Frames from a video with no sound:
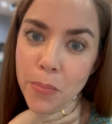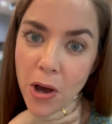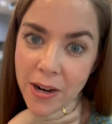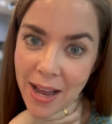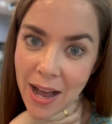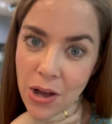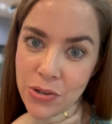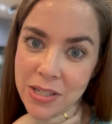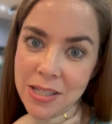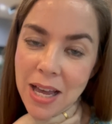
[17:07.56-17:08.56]
bought a
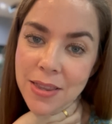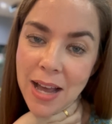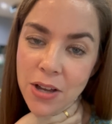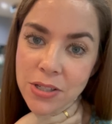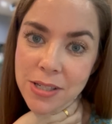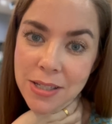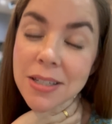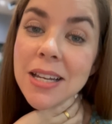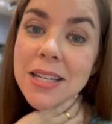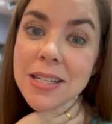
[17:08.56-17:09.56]
house and the house is in
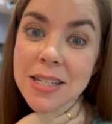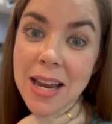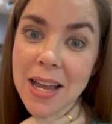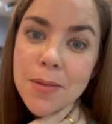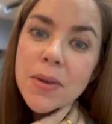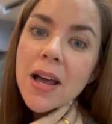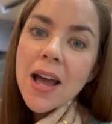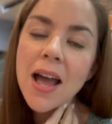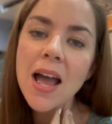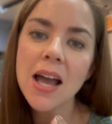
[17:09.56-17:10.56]
his name.
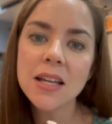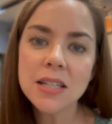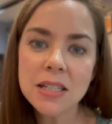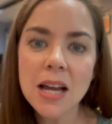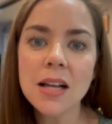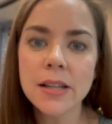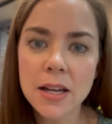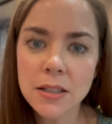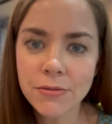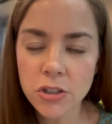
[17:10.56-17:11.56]
And in
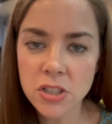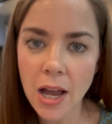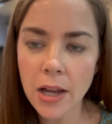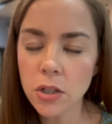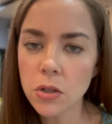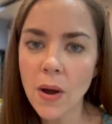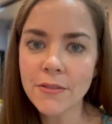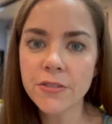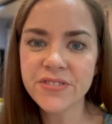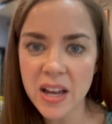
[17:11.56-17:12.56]
Thailand, if you're Thai, you
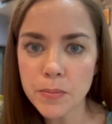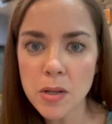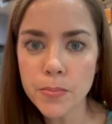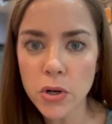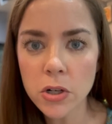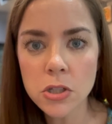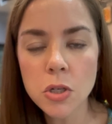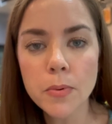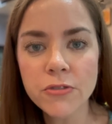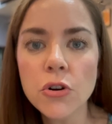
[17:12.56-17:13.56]
have a family book.
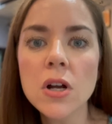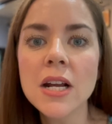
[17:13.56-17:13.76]
So before